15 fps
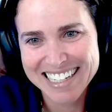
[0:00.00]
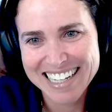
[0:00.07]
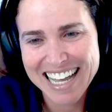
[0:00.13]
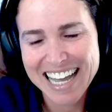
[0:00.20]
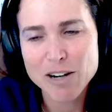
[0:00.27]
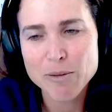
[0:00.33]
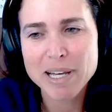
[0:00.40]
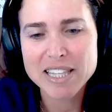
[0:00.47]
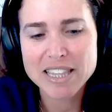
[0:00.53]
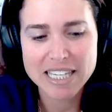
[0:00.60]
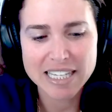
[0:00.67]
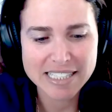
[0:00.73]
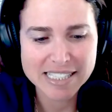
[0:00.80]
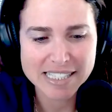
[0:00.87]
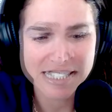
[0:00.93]
how about
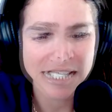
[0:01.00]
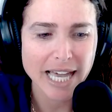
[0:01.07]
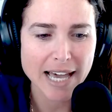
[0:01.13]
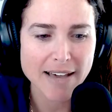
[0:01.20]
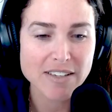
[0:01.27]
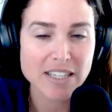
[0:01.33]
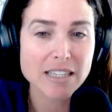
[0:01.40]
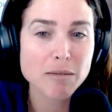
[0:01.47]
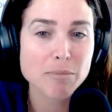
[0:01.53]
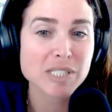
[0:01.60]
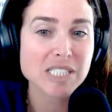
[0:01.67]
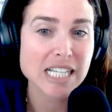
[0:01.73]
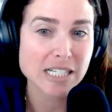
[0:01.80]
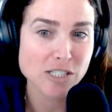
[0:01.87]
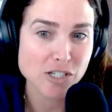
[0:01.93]
this? Having the
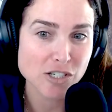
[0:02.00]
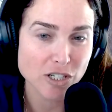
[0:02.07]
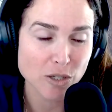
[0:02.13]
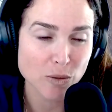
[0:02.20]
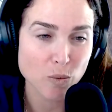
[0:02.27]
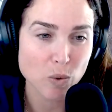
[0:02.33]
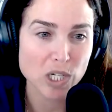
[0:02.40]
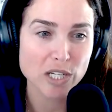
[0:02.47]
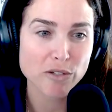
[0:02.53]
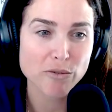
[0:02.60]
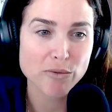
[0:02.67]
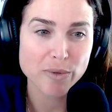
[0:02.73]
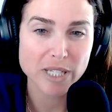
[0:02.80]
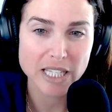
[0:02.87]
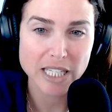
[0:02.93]
potential, working
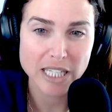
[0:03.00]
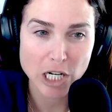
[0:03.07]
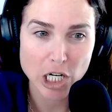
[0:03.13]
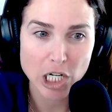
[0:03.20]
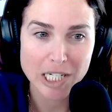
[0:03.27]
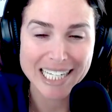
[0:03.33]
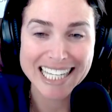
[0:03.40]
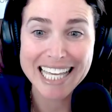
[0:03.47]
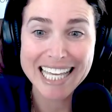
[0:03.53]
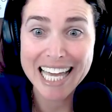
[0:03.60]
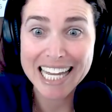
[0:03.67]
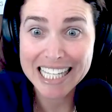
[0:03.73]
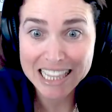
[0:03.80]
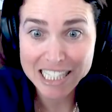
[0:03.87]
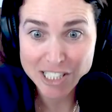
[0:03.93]
really hard,
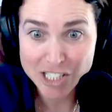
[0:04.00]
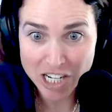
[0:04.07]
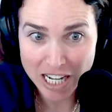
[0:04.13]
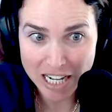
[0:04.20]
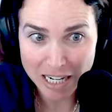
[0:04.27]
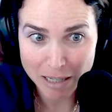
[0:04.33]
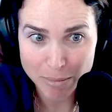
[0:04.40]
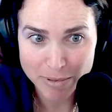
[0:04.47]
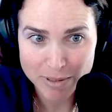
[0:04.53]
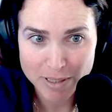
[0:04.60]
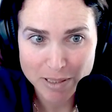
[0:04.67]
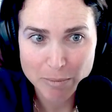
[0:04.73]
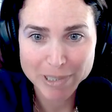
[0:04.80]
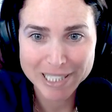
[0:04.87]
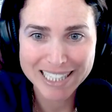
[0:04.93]
getting the job,
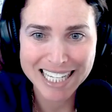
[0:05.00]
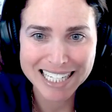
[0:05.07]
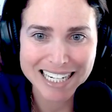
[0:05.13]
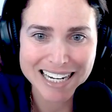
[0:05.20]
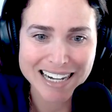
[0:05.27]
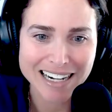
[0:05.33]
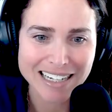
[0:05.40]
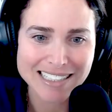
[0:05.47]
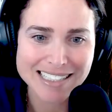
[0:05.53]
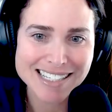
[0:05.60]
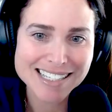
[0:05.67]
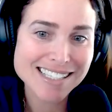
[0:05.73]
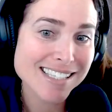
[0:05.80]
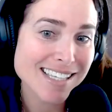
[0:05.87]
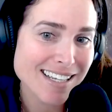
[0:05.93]
but then not
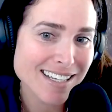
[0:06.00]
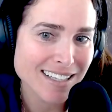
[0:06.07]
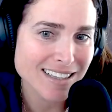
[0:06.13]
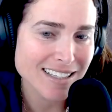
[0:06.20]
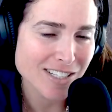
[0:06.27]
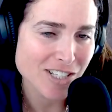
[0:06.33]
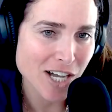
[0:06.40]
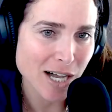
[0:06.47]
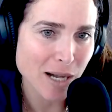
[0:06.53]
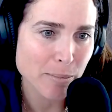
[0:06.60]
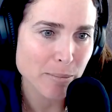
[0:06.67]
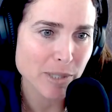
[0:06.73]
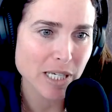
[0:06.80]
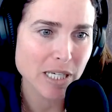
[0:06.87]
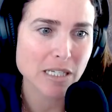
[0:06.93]
succeeding in the job
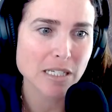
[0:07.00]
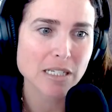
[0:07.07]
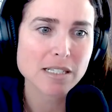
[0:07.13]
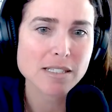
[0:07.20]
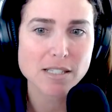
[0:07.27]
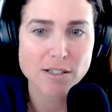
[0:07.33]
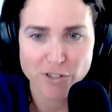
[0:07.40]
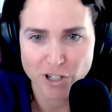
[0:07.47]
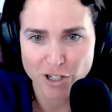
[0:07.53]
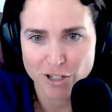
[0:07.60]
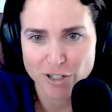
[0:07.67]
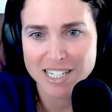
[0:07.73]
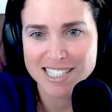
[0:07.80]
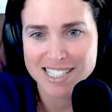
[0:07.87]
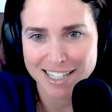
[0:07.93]
because of your
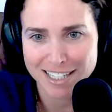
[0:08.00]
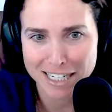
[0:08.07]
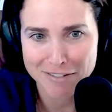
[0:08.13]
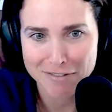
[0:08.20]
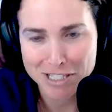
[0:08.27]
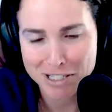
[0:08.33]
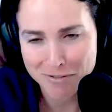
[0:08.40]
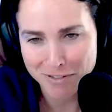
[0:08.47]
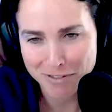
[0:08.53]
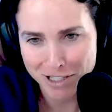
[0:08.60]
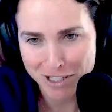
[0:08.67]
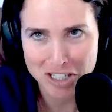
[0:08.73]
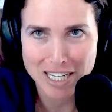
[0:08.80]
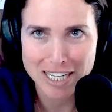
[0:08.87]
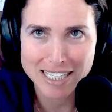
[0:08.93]
executive
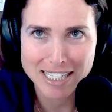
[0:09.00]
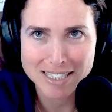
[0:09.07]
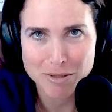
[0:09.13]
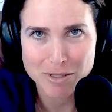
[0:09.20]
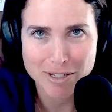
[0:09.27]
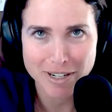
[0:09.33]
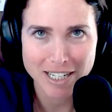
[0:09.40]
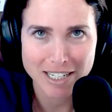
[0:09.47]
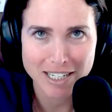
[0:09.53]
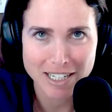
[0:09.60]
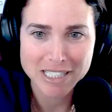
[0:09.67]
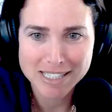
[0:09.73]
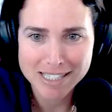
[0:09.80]
dysfunction. I guess those are enemies